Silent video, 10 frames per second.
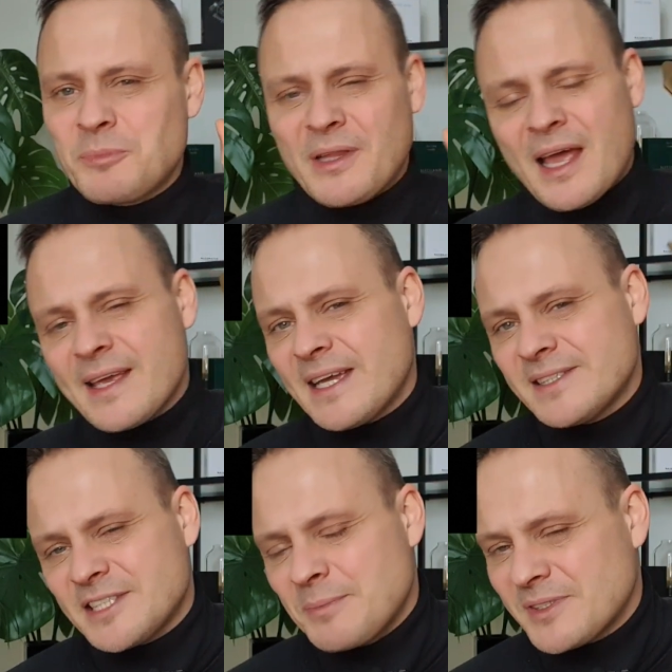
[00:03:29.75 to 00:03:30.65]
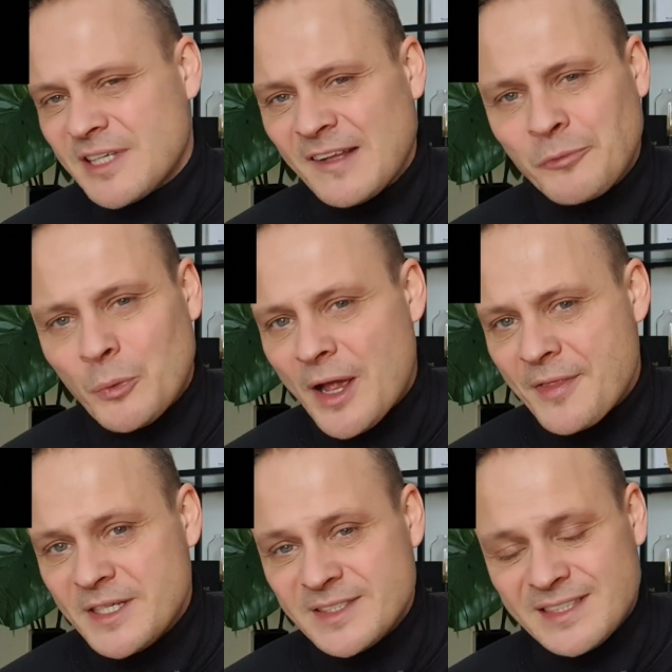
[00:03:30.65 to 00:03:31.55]
but I can't see myself wear
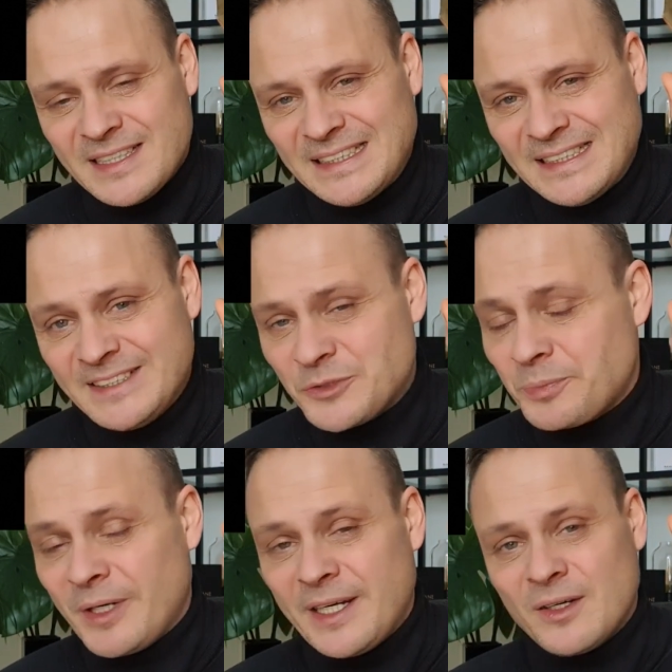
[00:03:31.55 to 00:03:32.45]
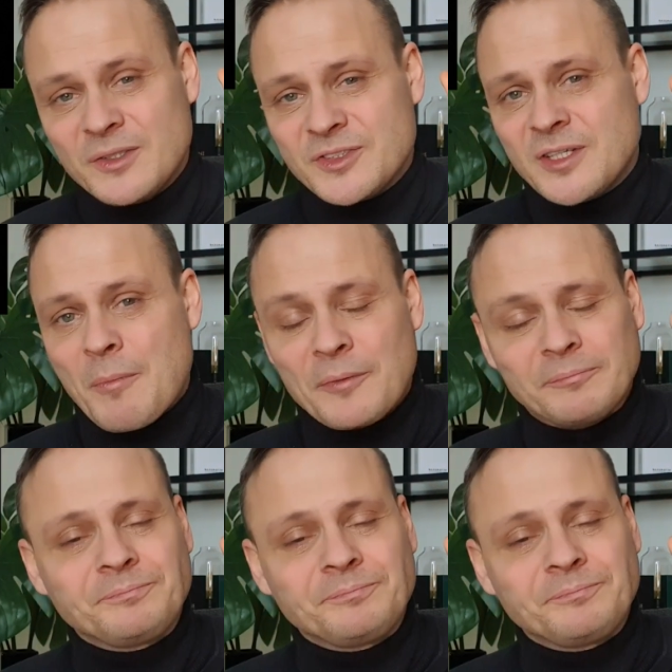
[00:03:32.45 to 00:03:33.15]
this in spring or summer.